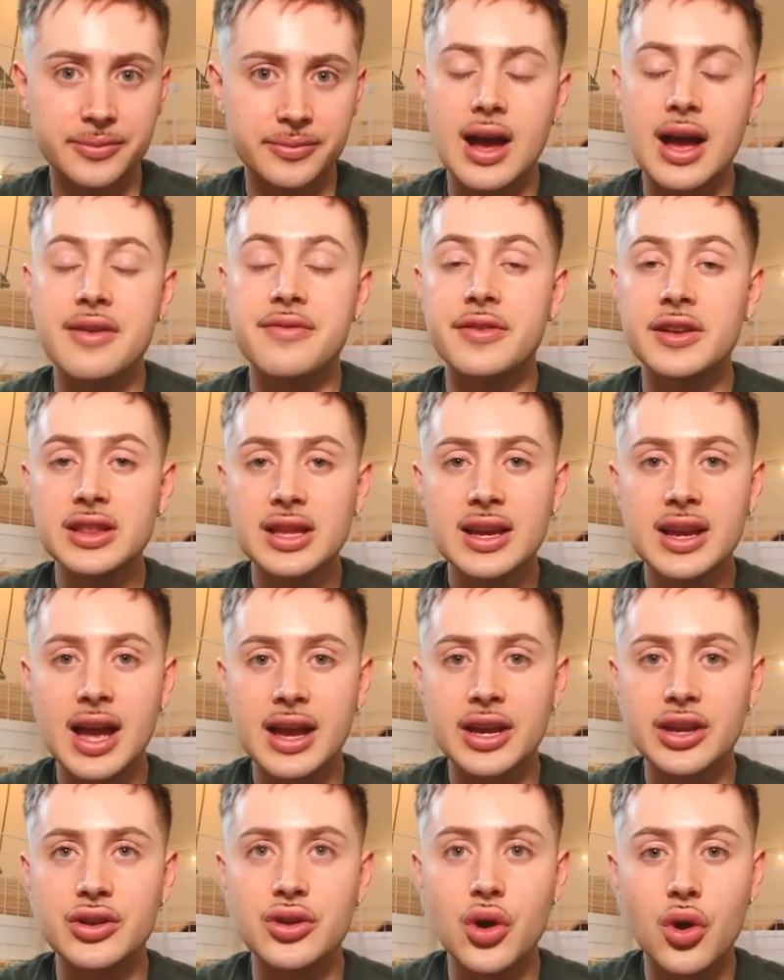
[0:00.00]
I feel like I
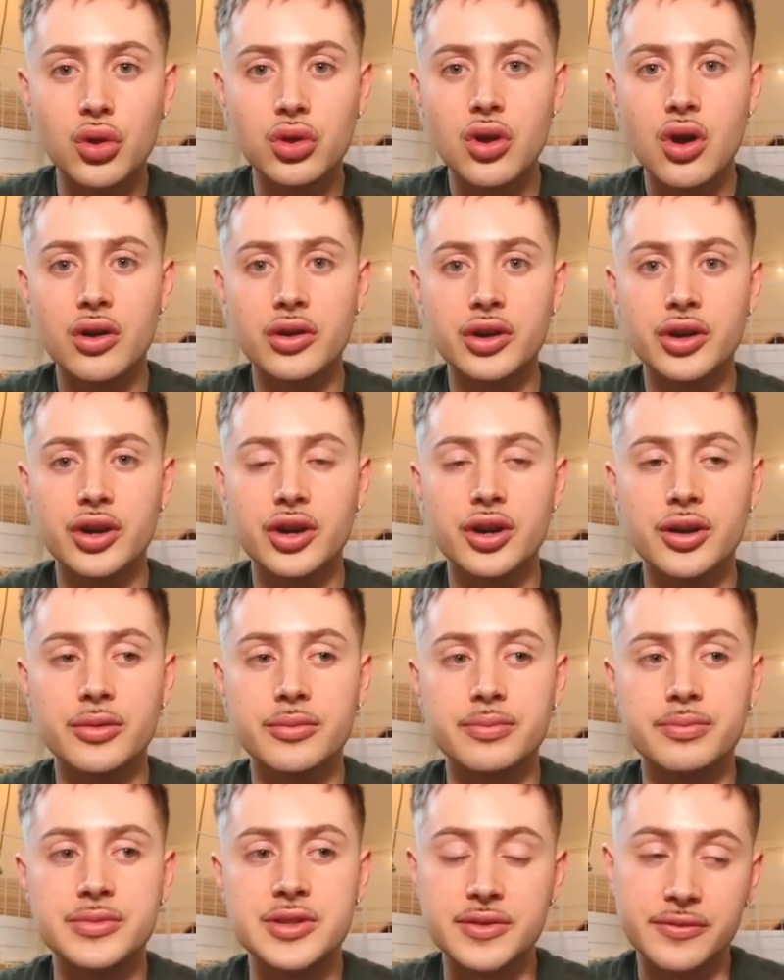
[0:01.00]
can no longer
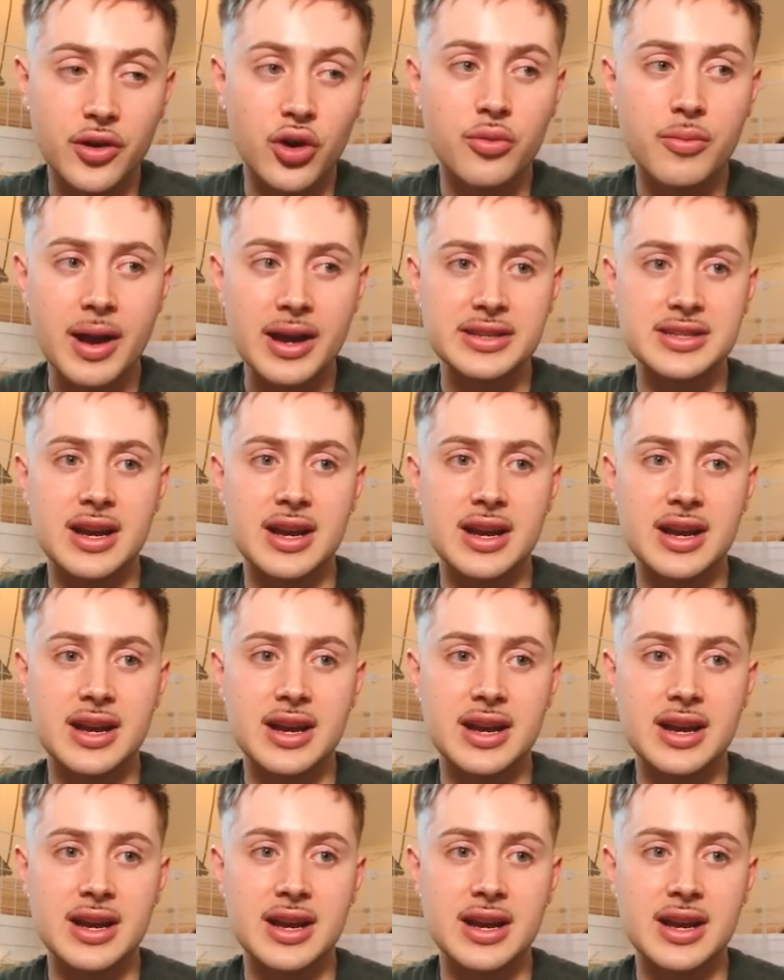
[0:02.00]
devote my